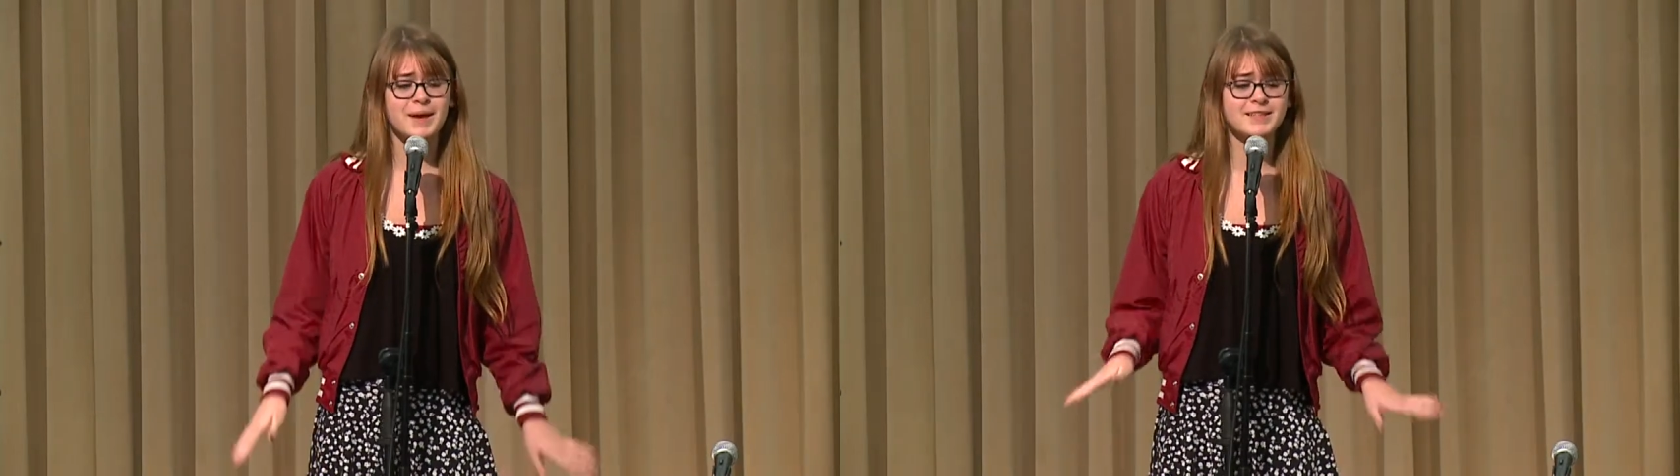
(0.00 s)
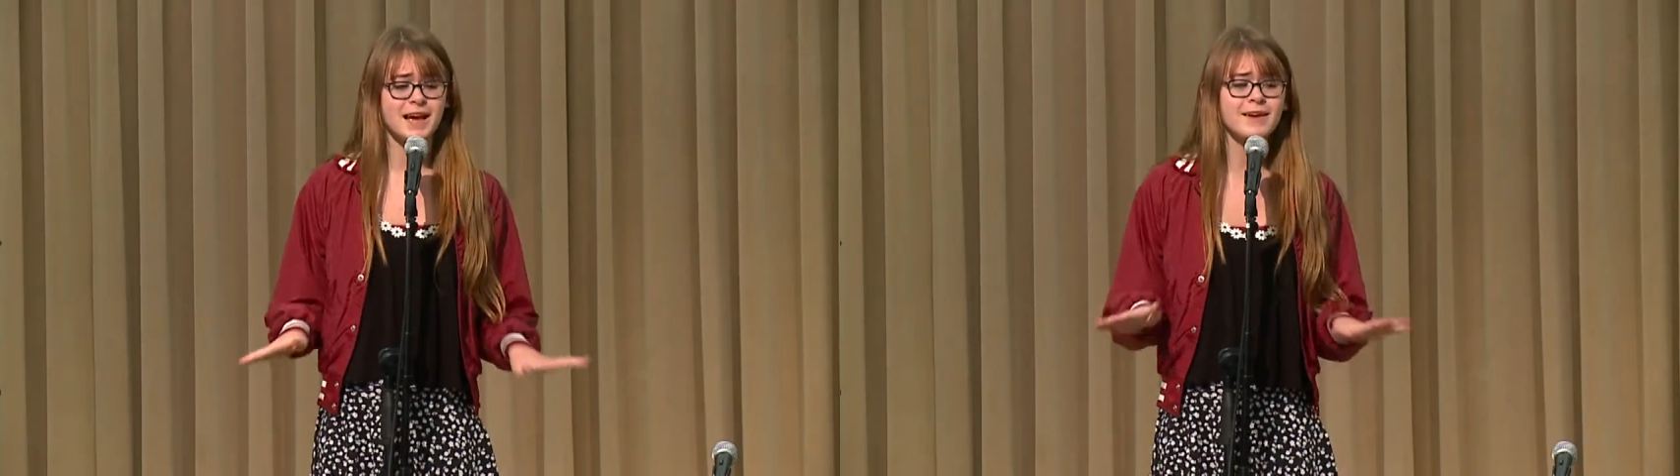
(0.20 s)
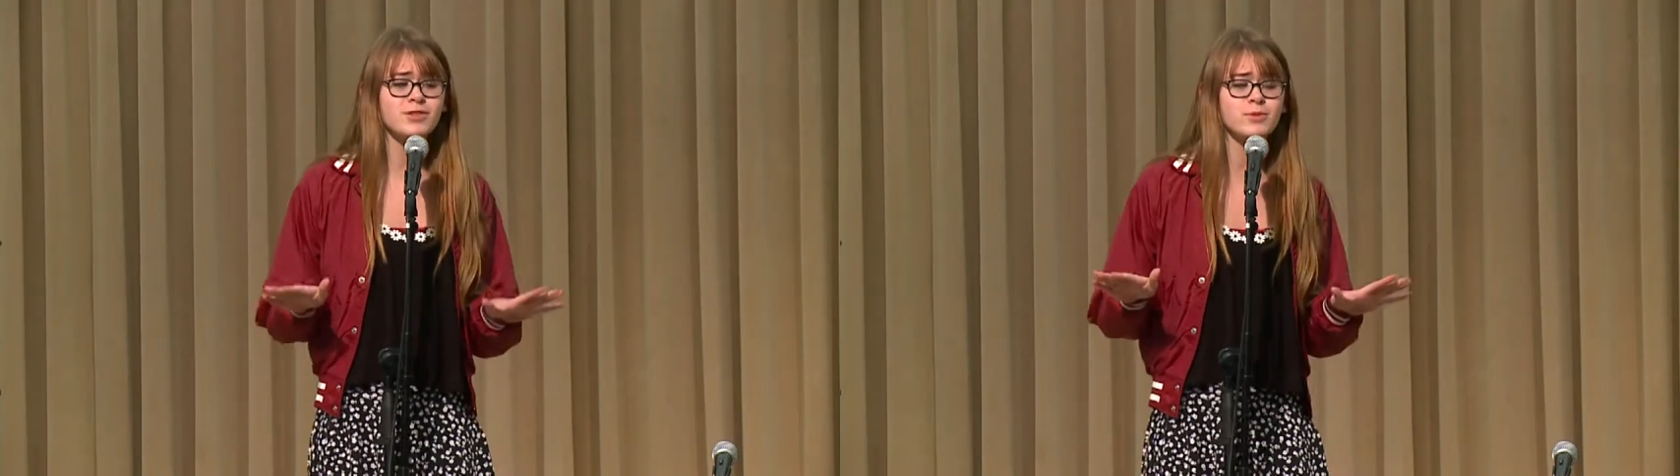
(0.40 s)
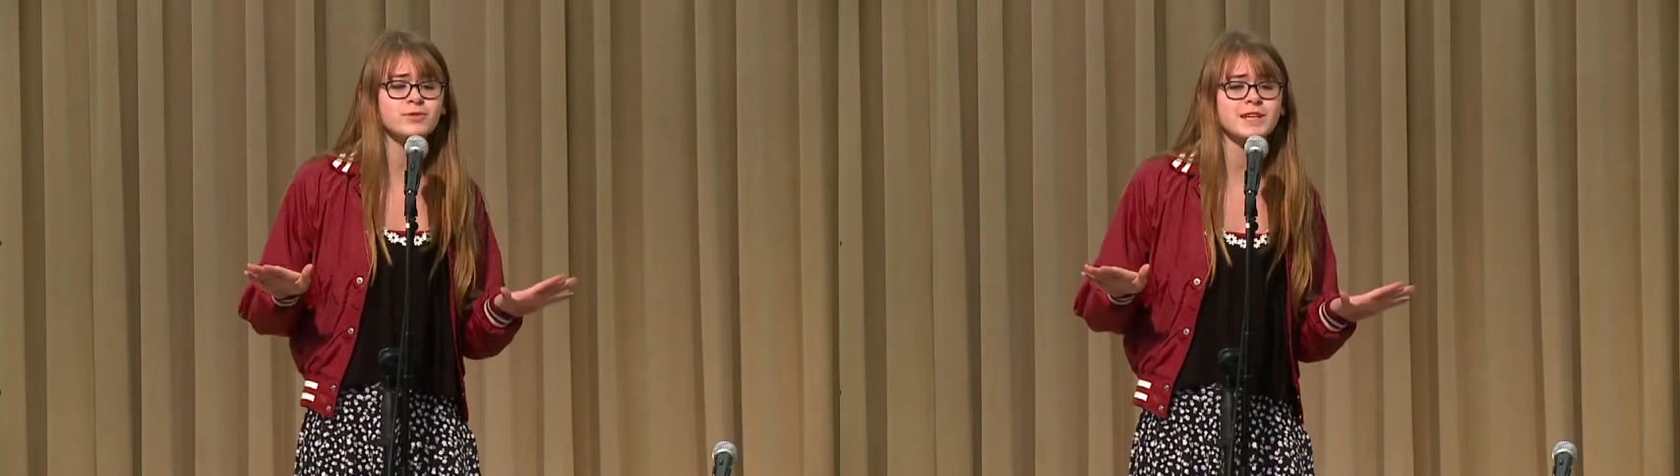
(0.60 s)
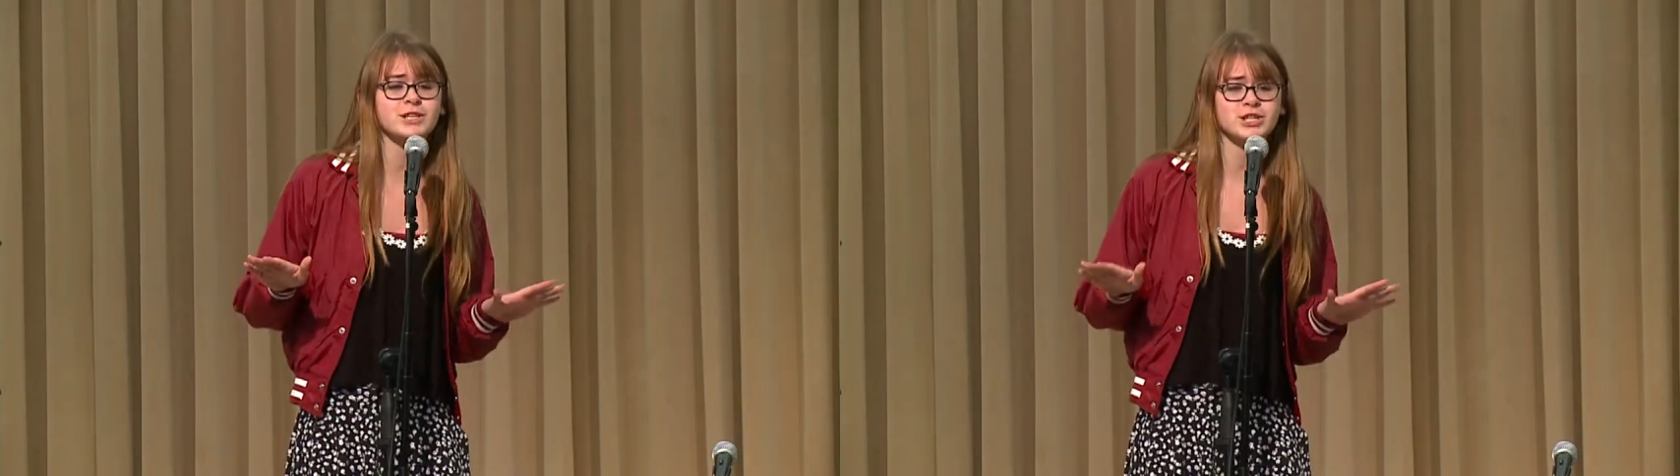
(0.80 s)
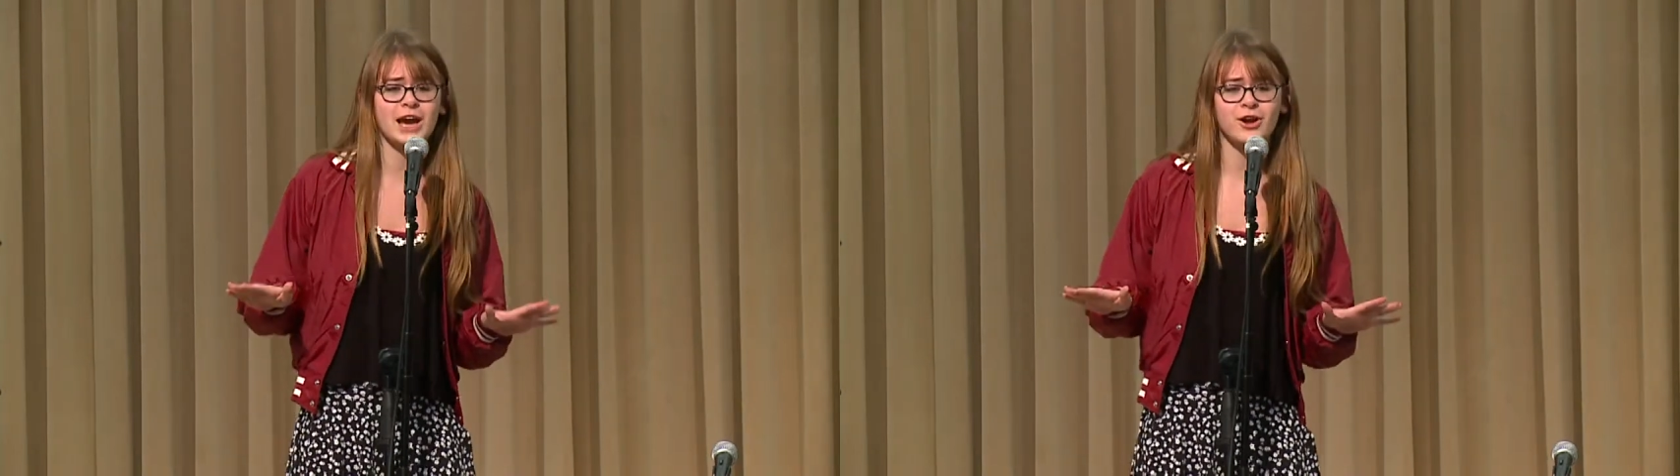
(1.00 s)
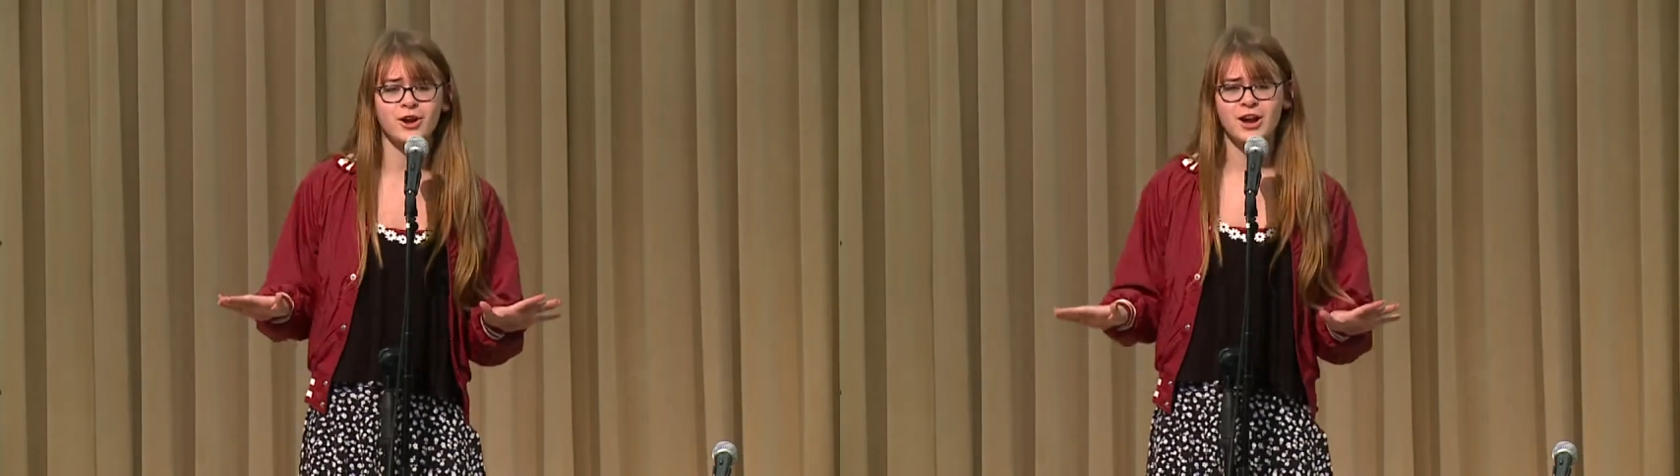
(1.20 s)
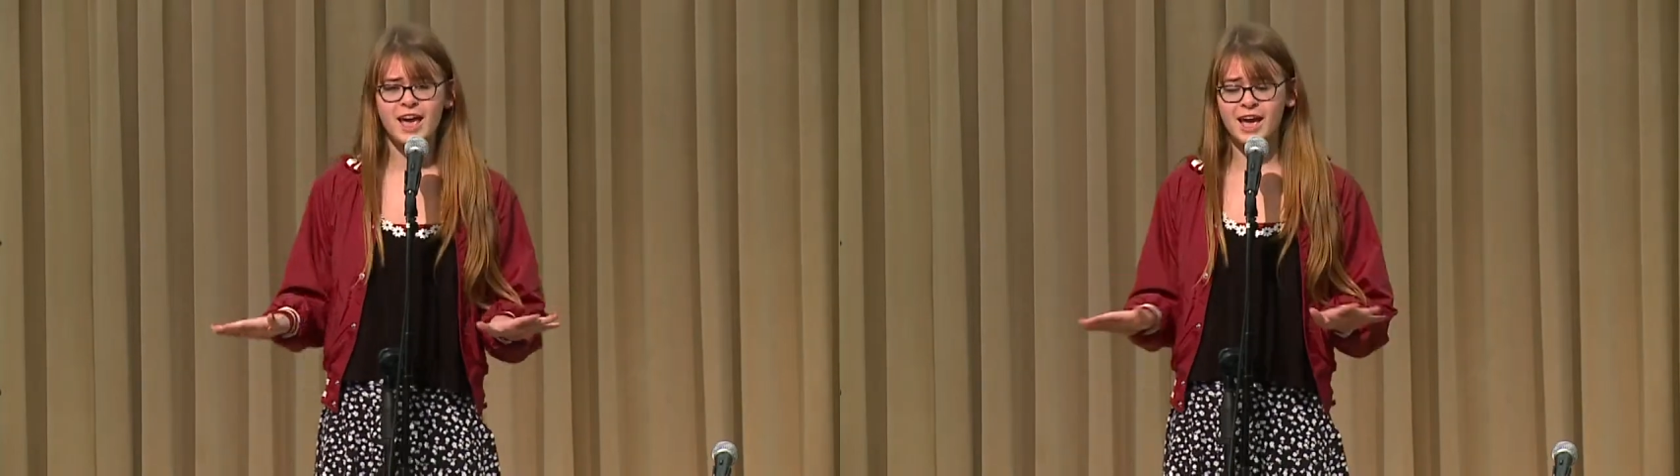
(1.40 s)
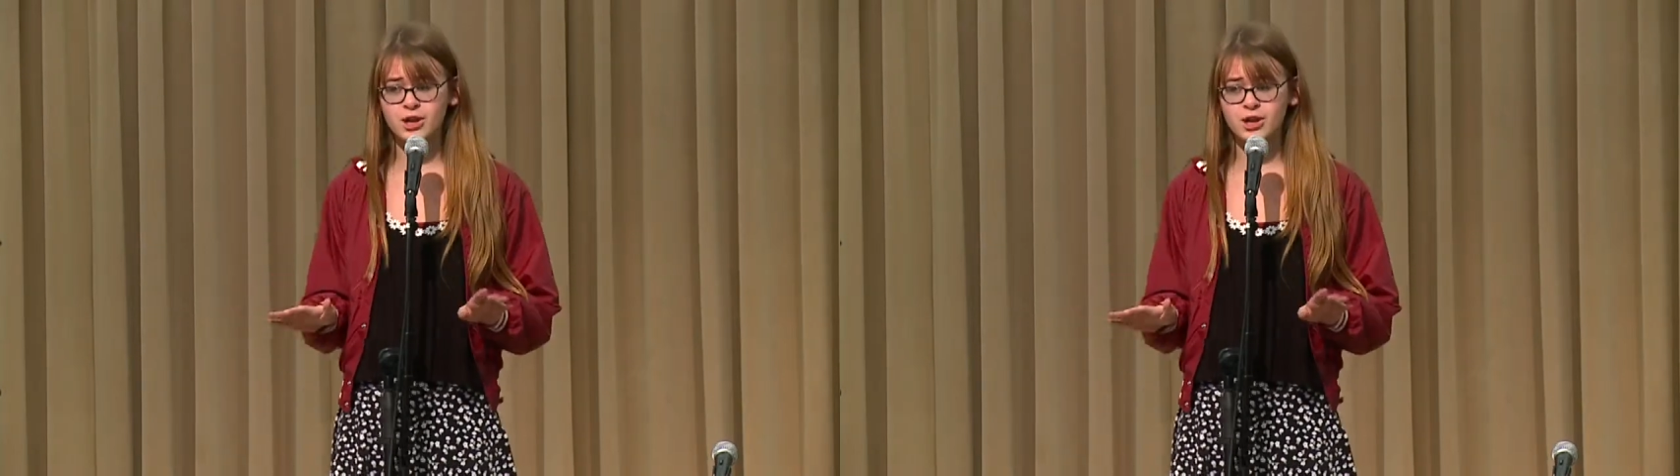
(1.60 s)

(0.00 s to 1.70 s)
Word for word: because I have moves like Jagger